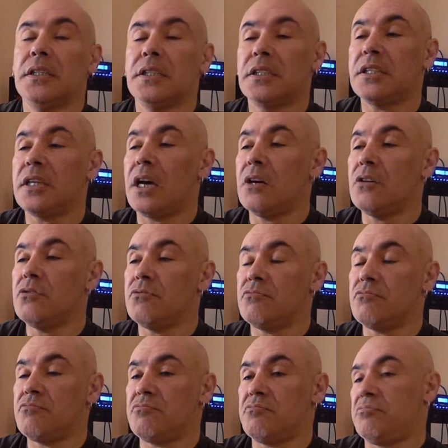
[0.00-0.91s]
So
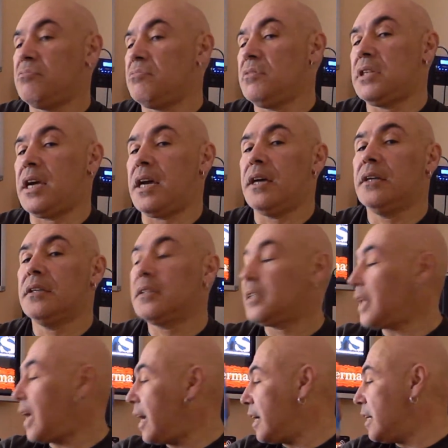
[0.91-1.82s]
yeah,
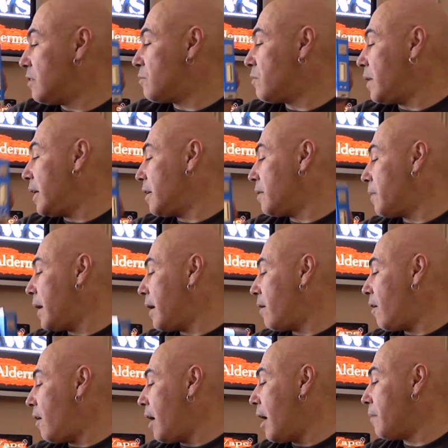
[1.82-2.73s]
that is really
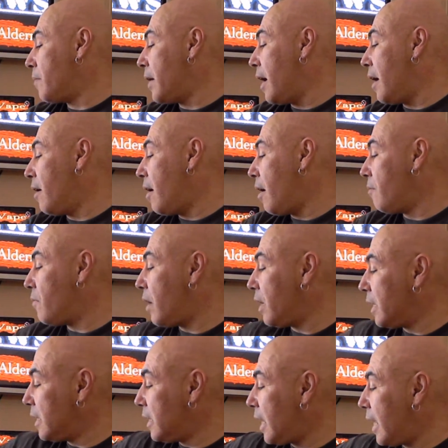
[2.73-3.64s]
where I am now. I'm
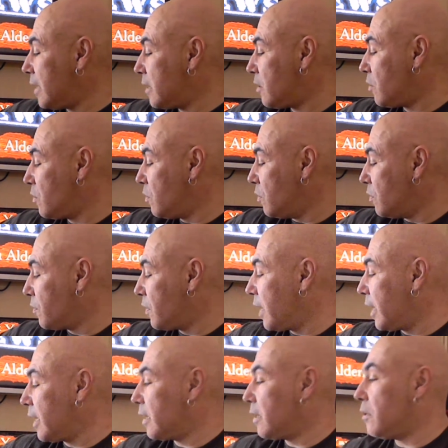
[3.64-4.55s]
running that sort of
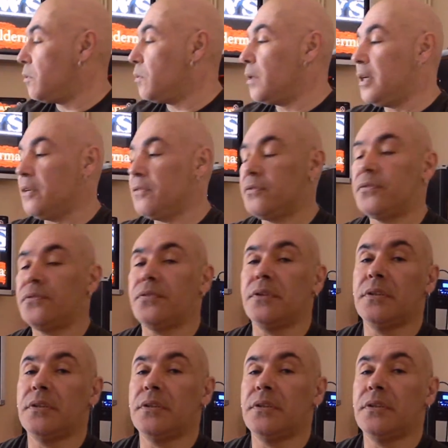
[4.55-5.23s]
thing with